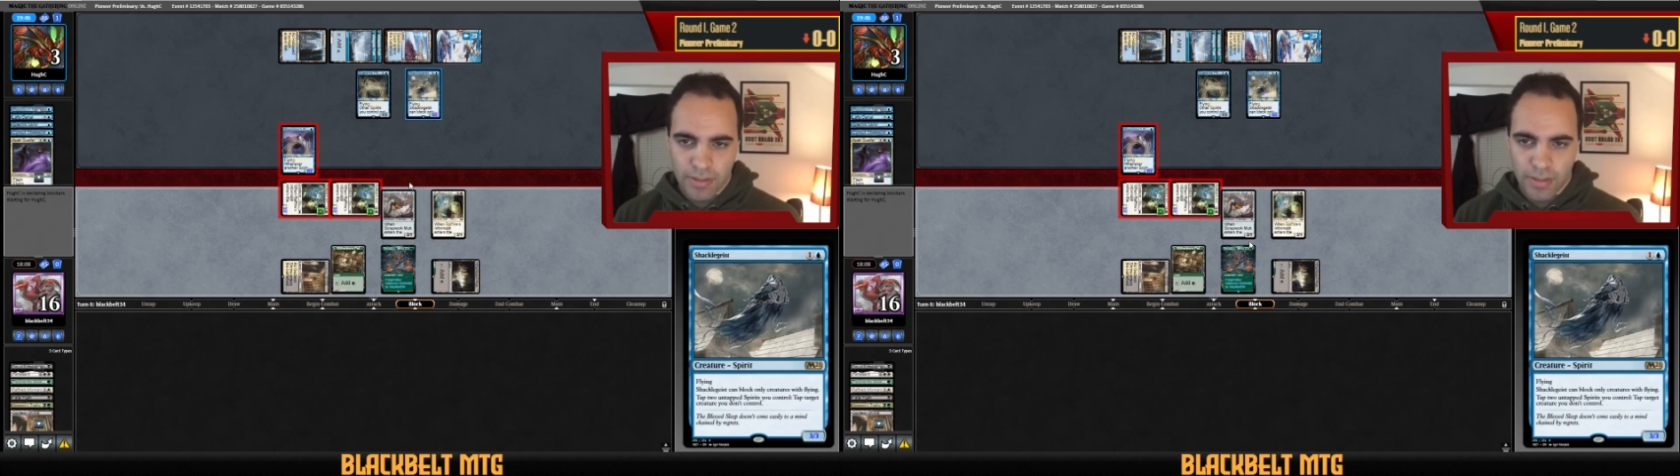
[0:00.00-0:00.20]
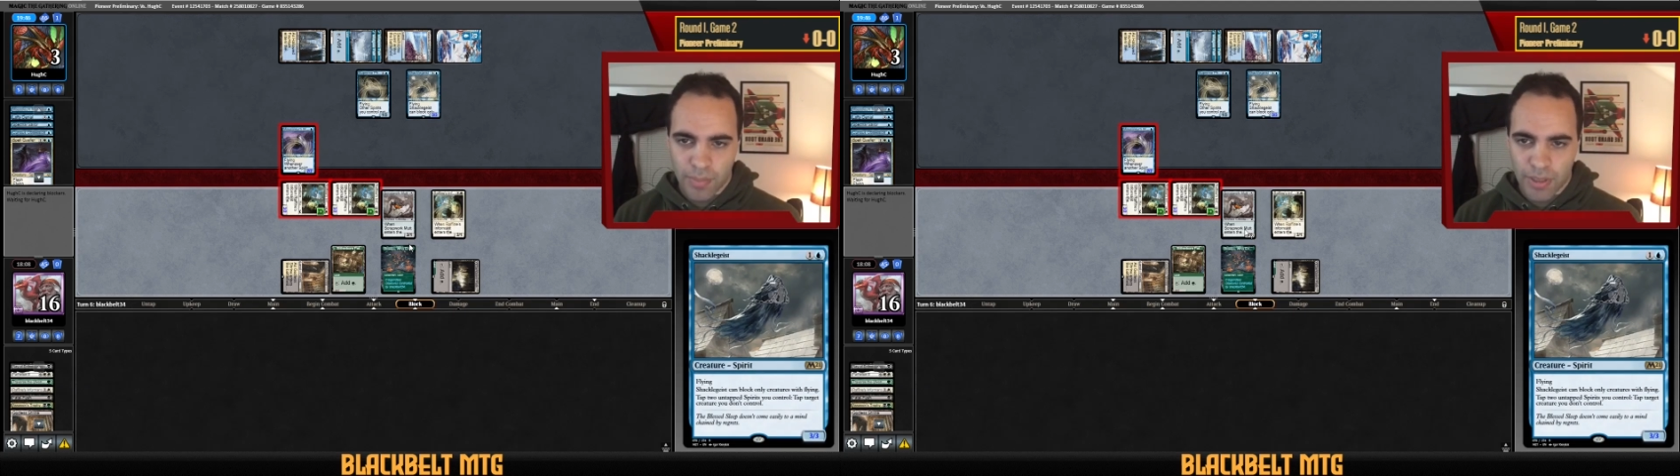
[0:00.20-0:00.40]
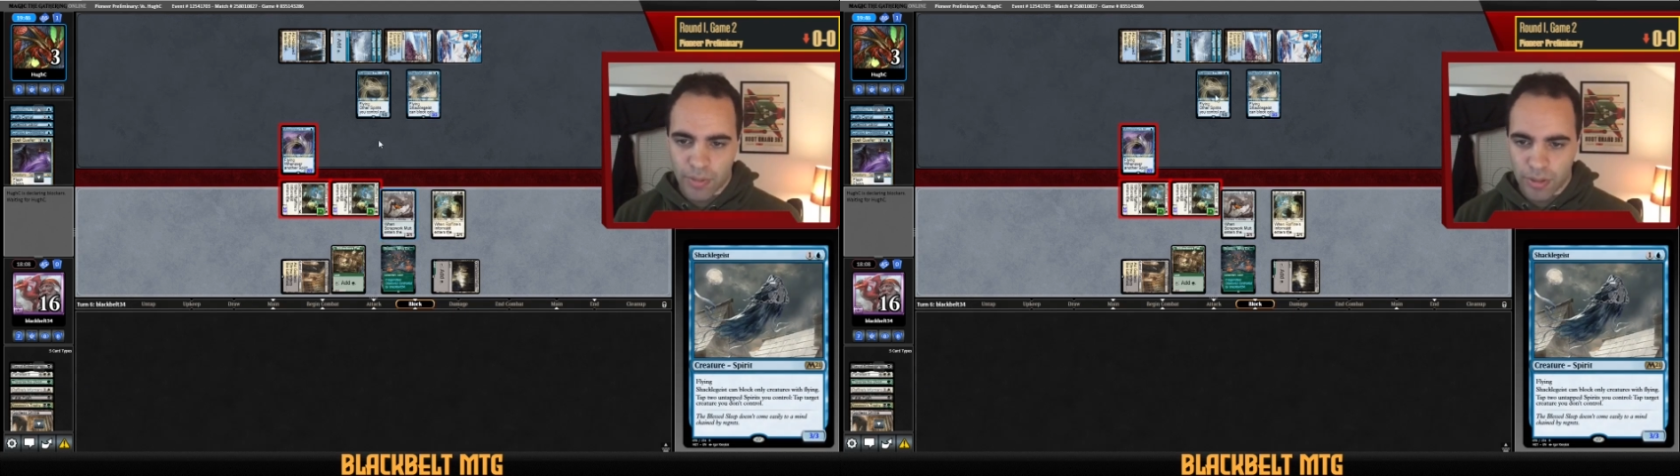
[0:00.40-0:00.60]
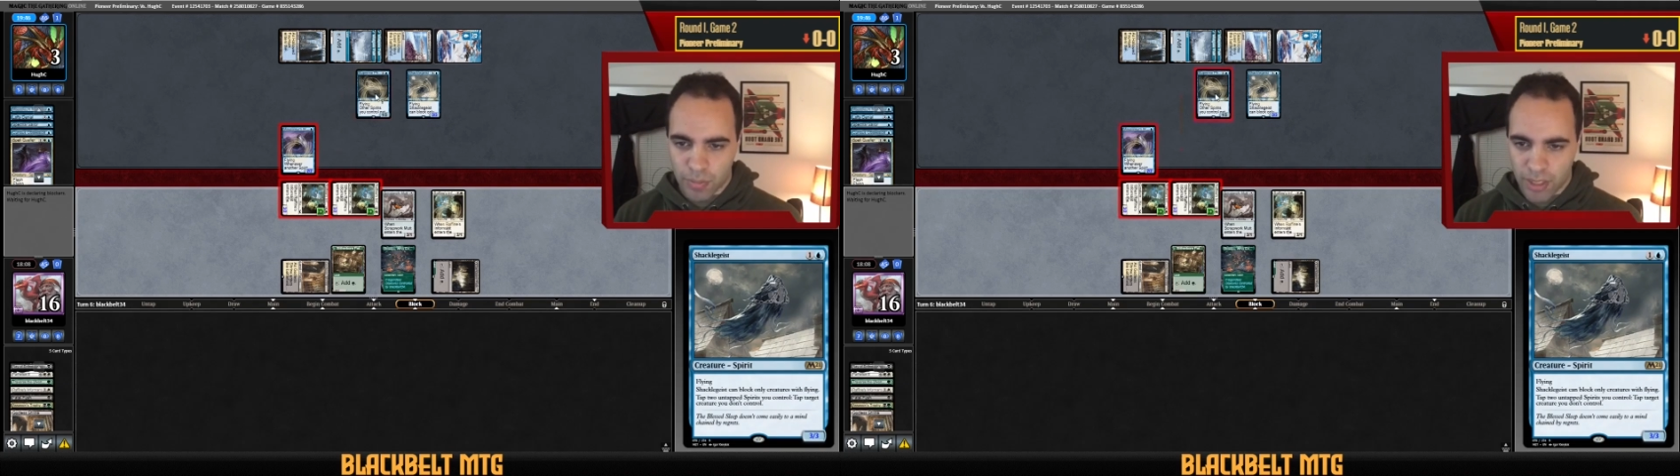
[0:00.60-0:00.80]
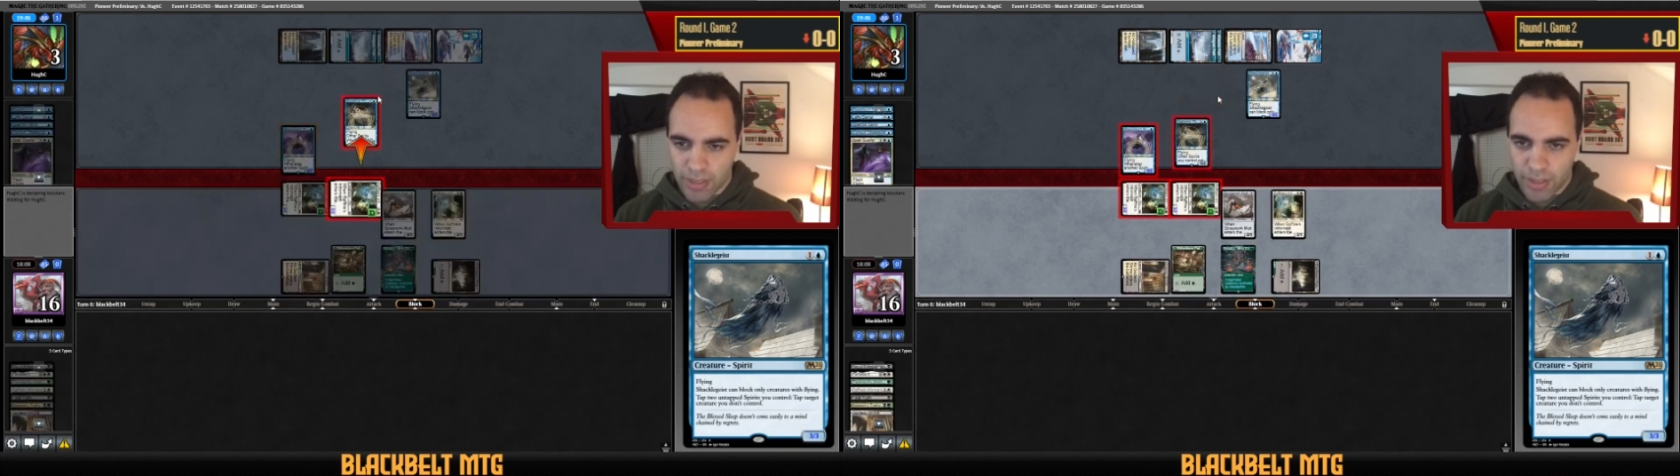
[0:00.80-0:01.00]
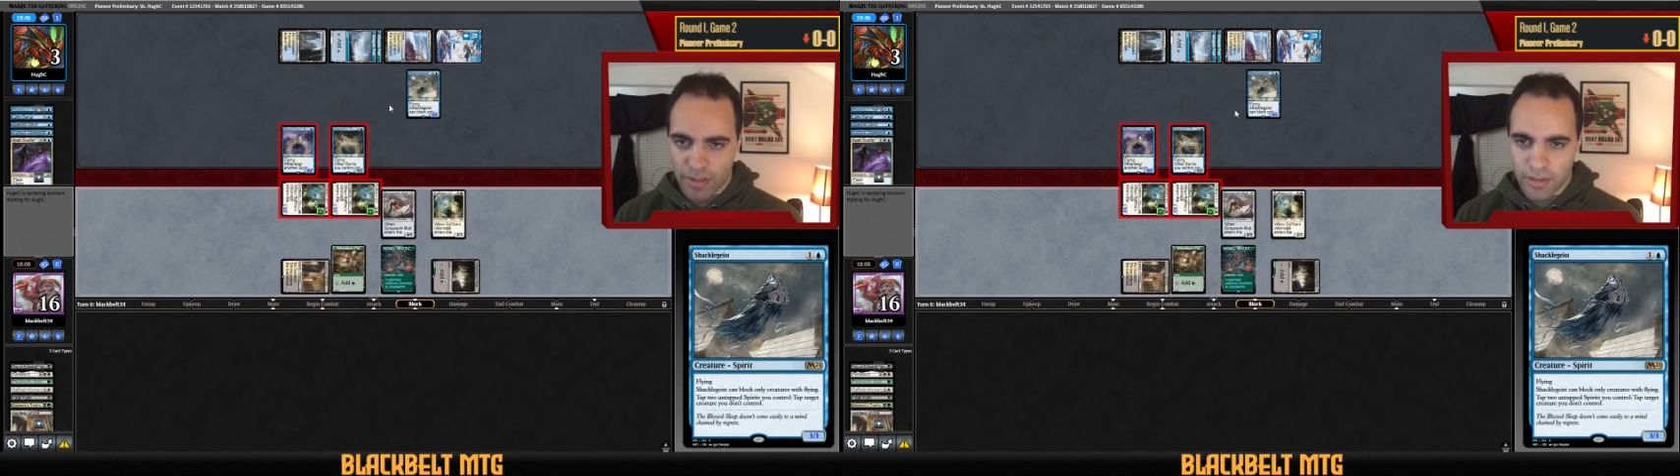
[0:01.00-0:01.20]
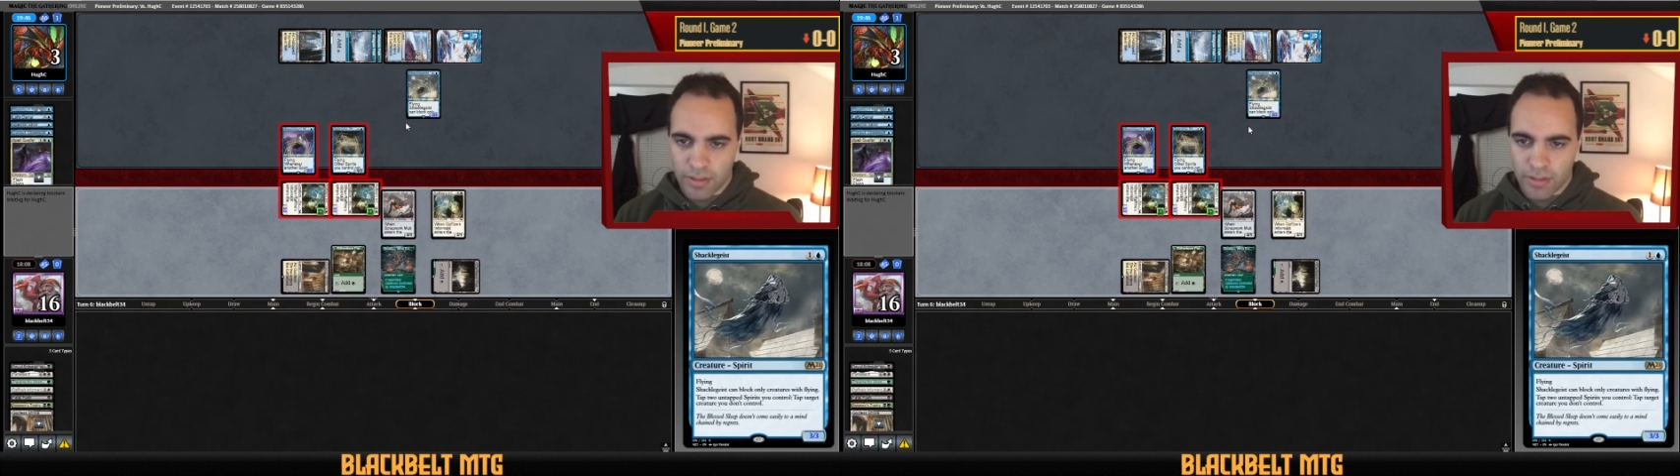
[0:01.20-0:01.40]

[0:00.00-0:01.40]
No, but he would just block here.